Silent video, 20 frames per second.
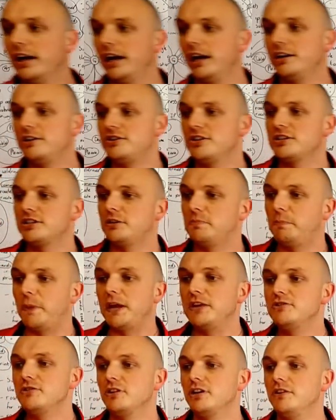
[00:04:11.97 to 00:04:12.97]
It just
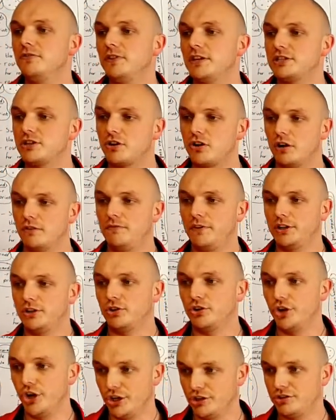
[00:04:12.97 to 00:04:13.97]
depends on if there's a conflict
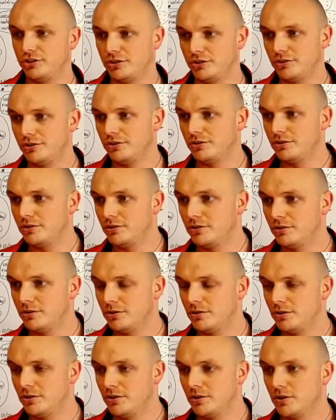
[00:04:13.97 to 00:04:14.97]
or not.
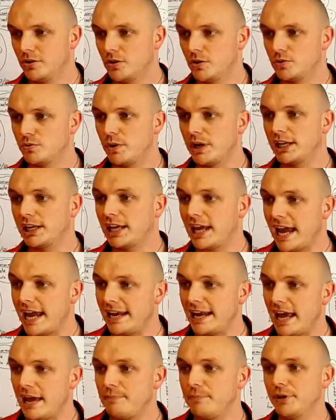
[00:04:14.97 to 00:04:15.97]
Because what
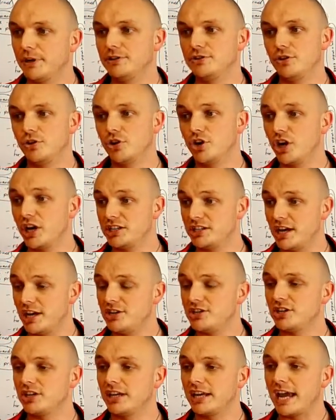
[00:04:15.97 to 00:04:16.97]
can happen is the
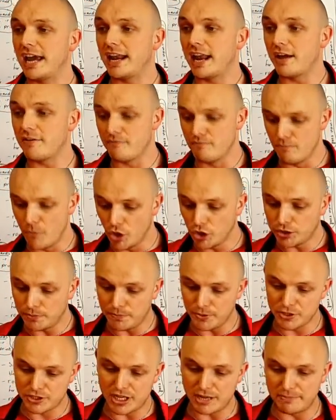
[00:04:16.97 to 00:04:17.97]
organization can have
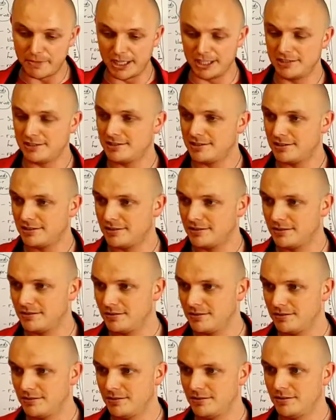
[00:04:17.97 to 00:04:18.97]
multiple subnets
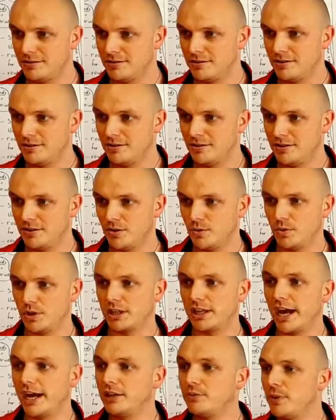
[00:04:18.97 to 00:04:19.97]

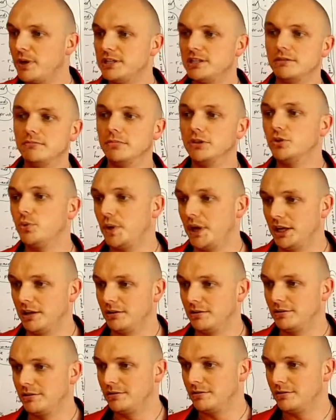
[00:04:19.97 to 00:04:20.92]
with gateways in between.